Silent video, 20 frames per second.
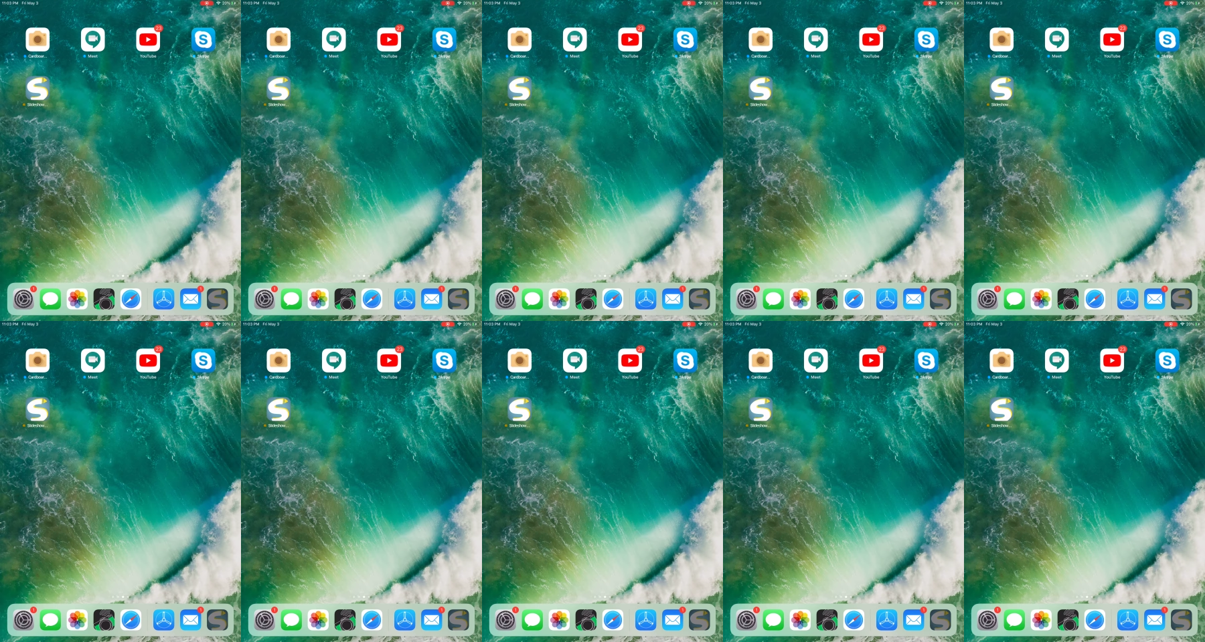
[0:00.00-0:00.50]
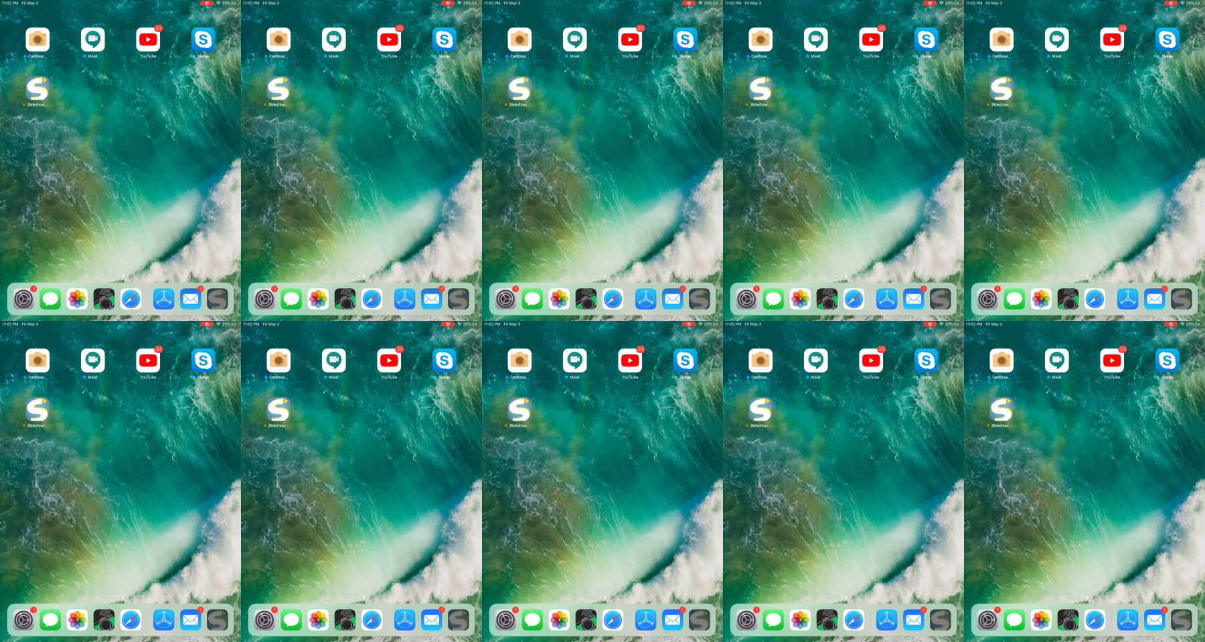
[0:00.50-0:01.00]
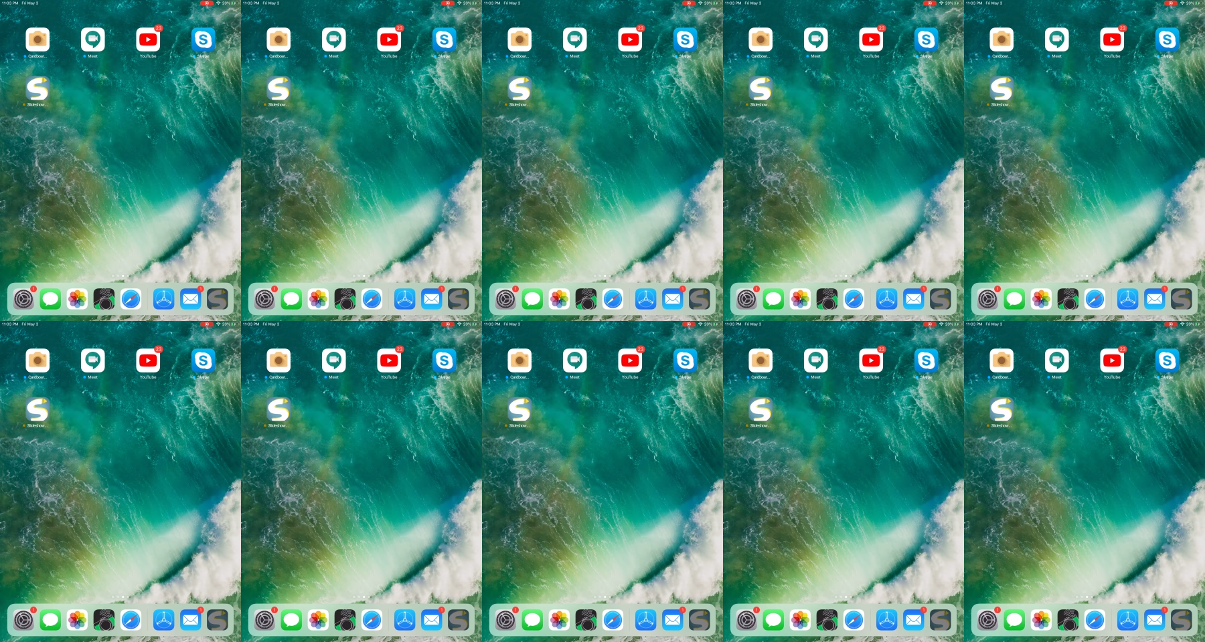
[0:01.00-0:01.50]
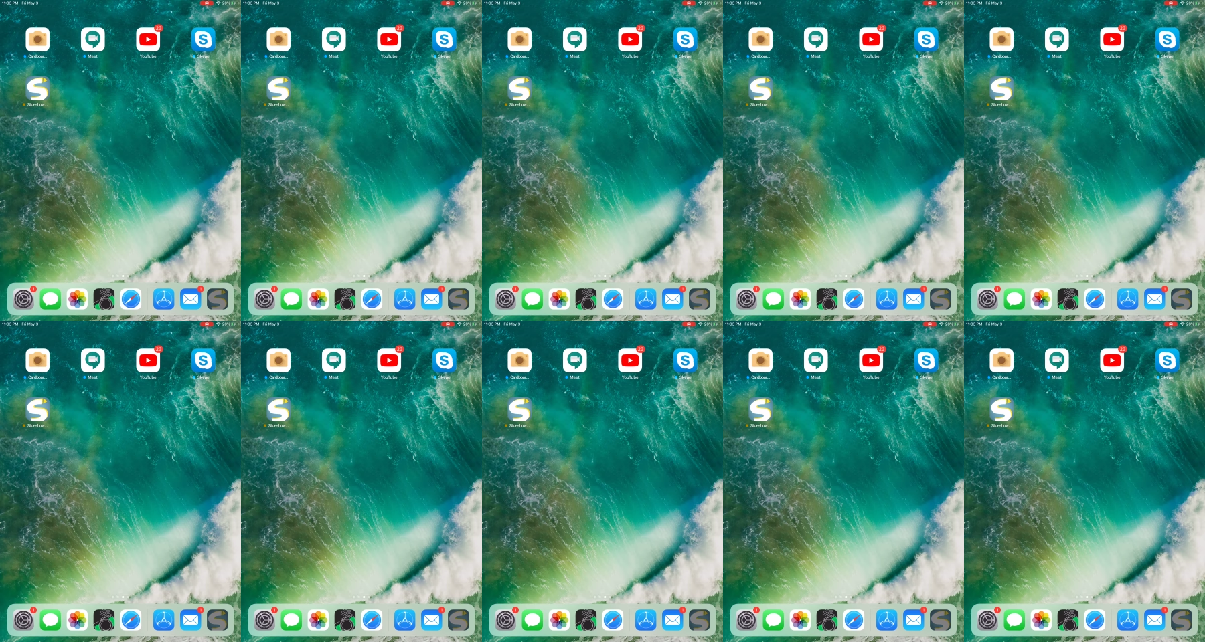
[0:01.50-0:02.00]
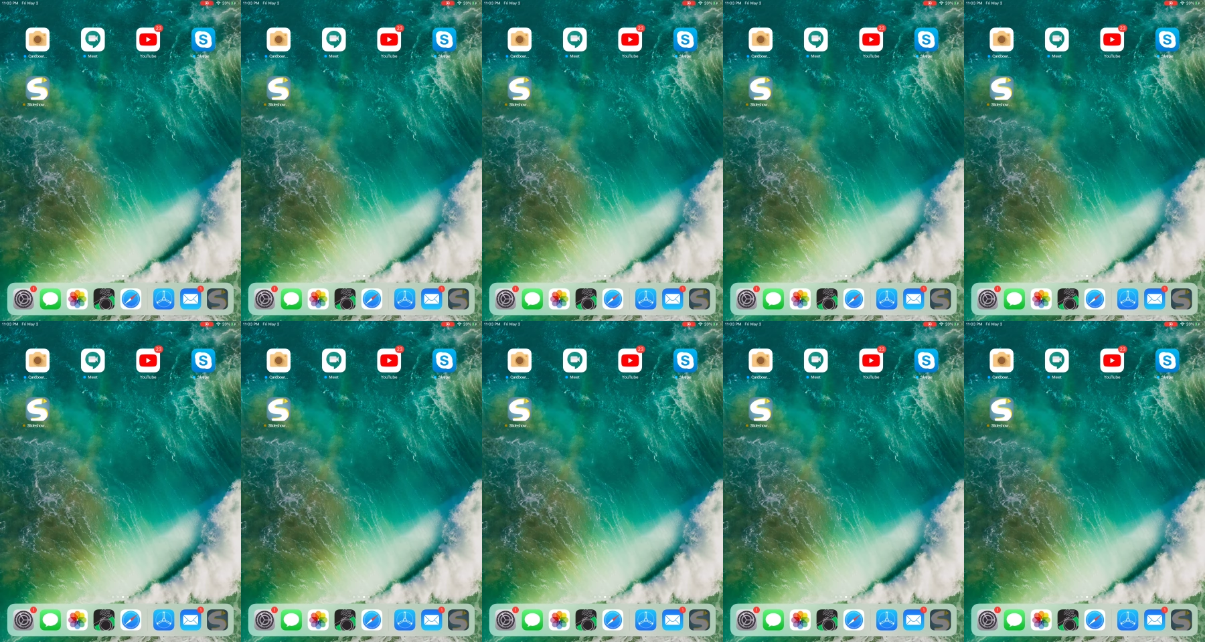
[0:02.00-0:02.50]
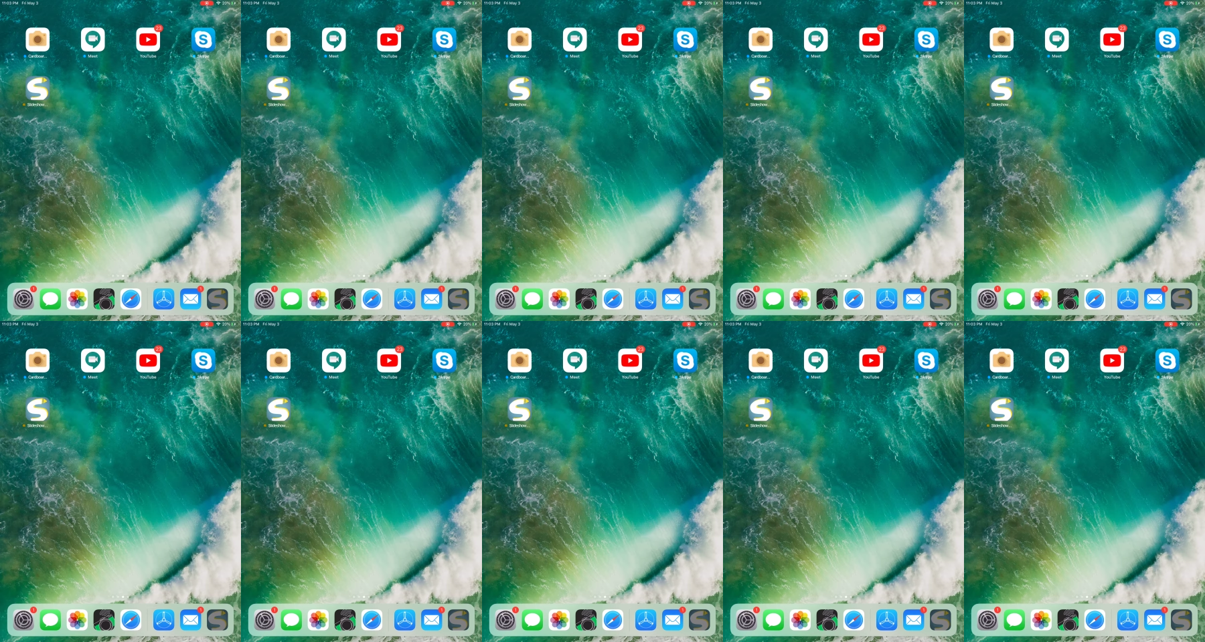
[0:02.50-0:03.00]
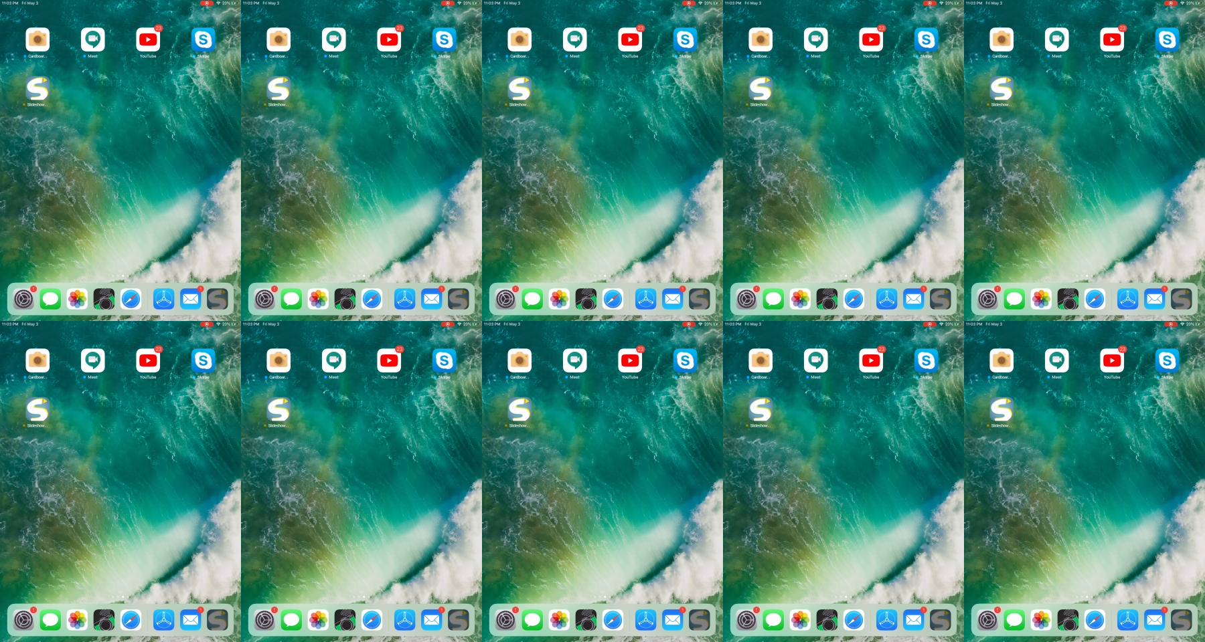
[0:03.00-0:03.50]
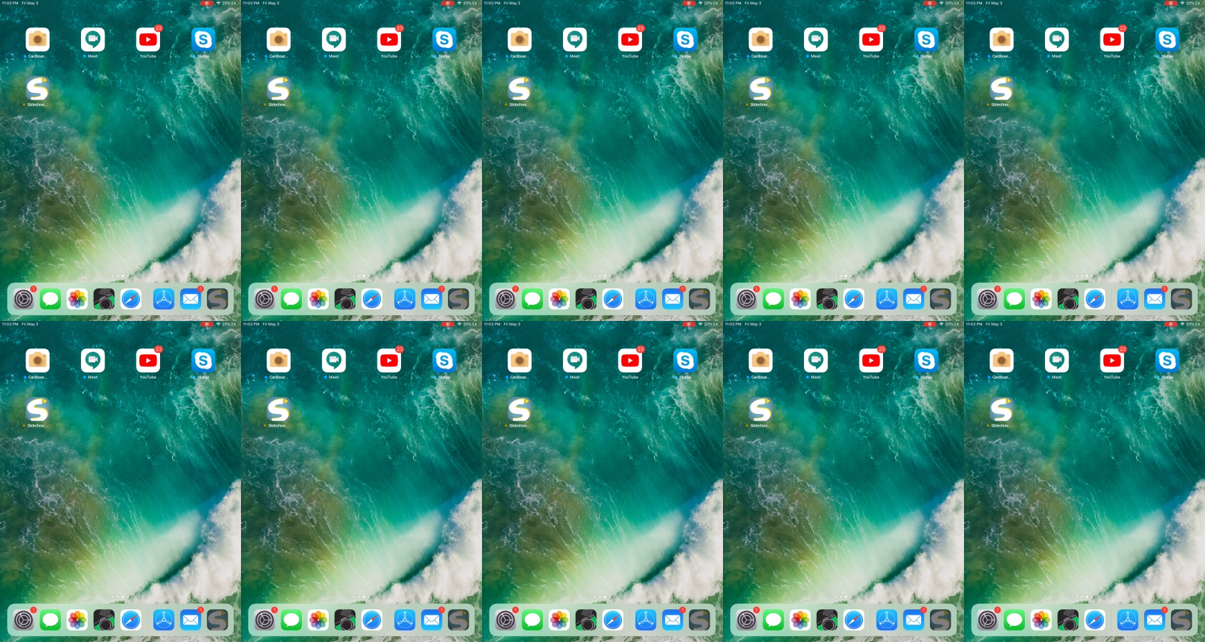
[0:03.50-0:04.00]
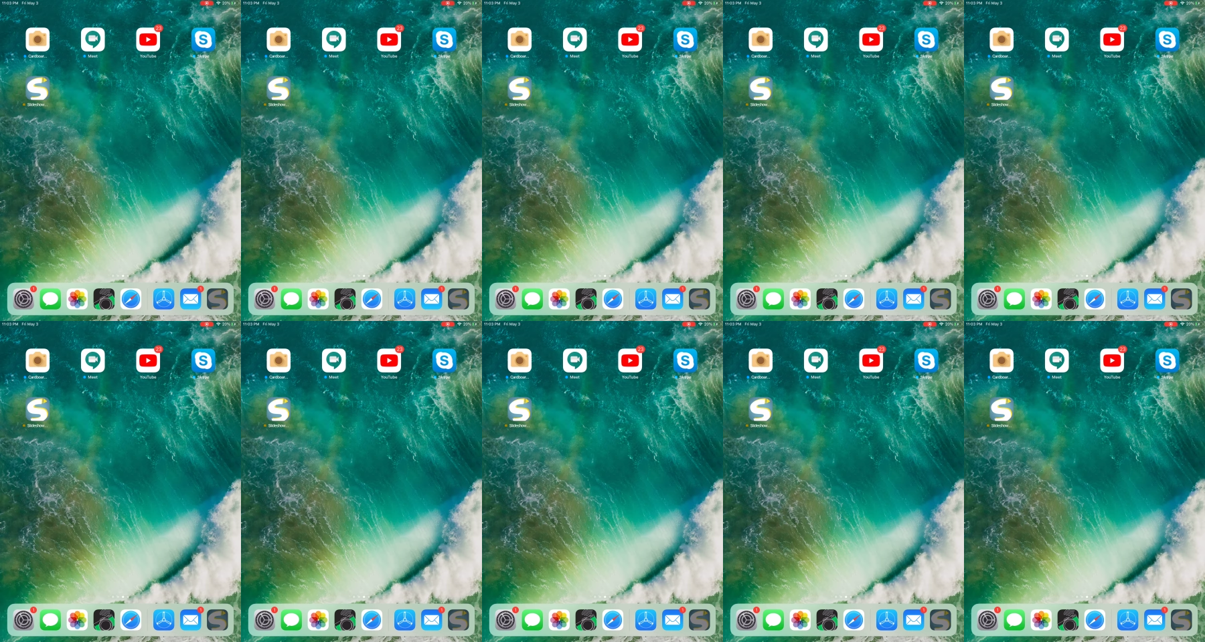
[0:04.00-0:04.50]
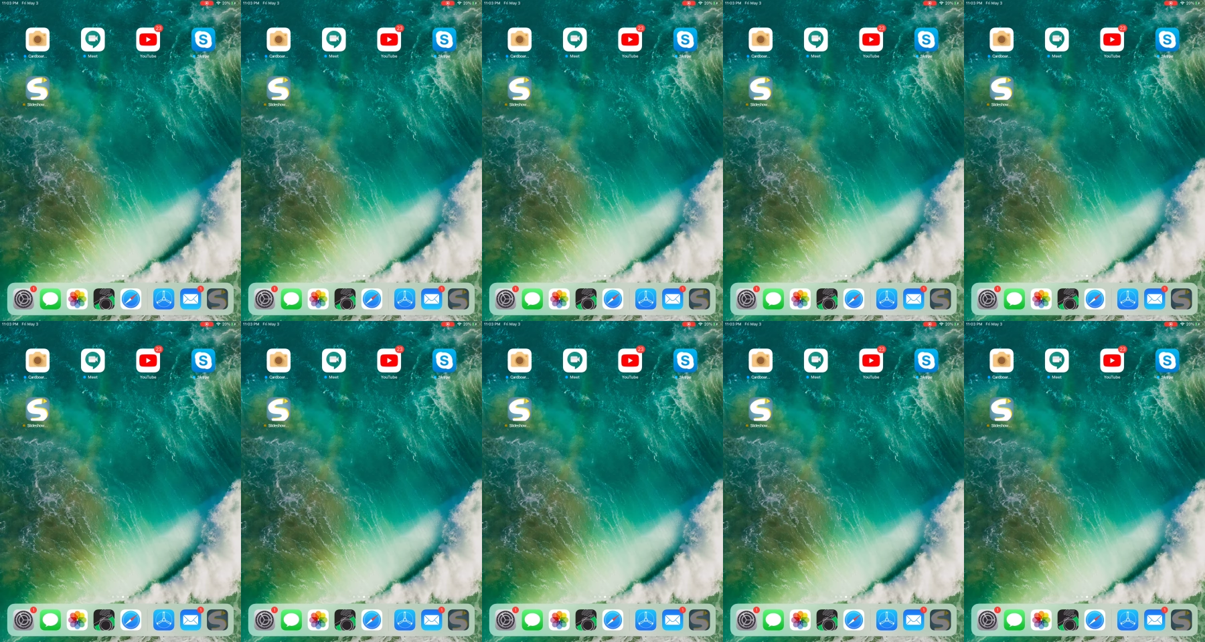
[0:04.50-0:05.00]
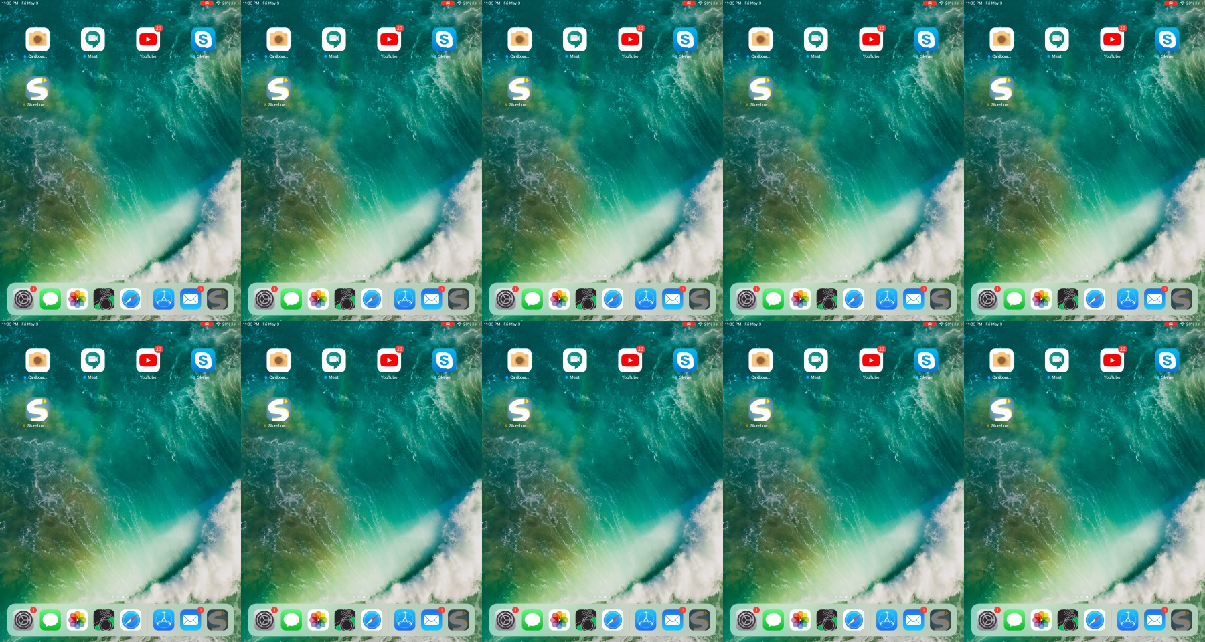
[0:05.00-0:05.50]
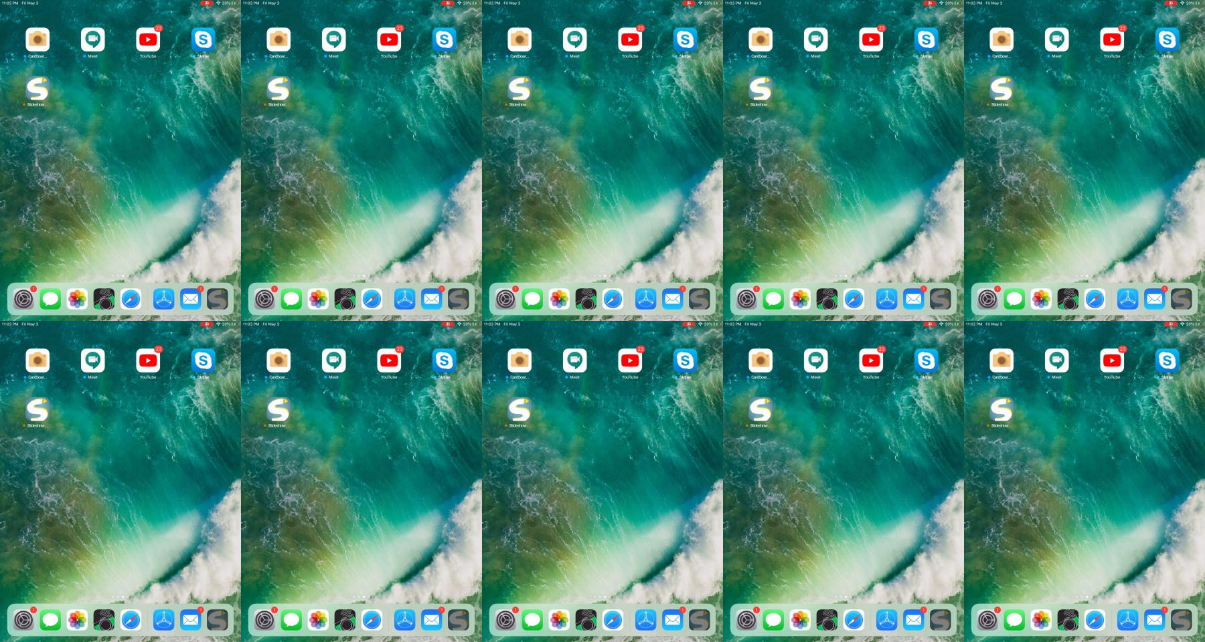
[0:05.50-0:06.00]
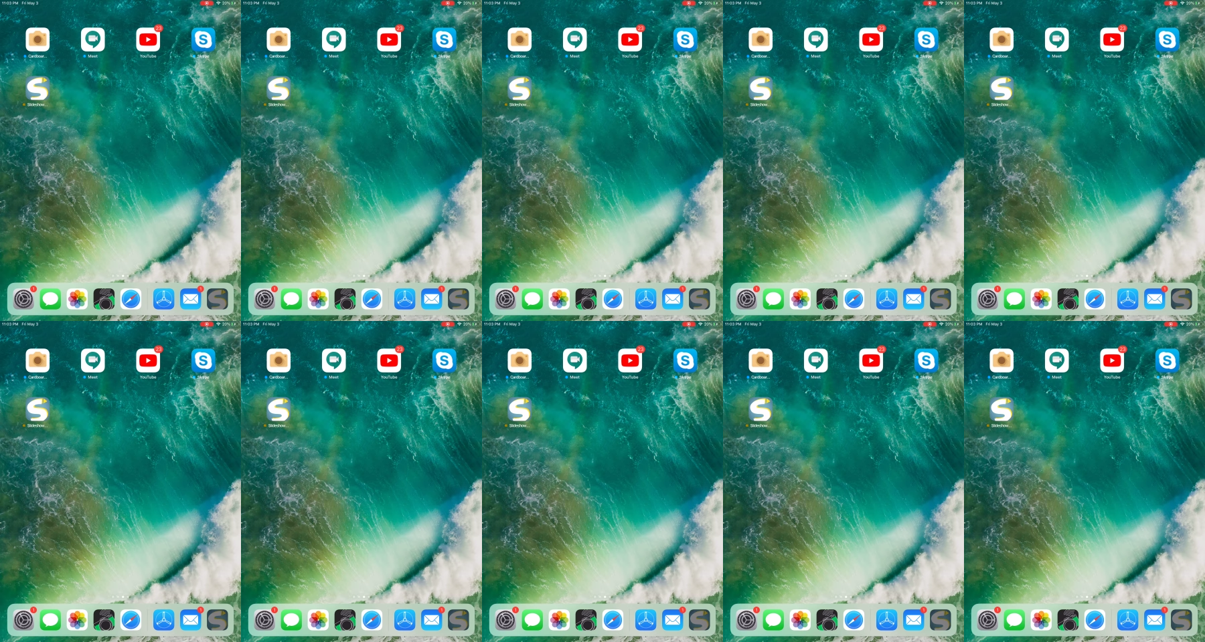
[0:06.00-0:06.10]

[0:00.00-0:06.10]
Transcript: (no speaker visible)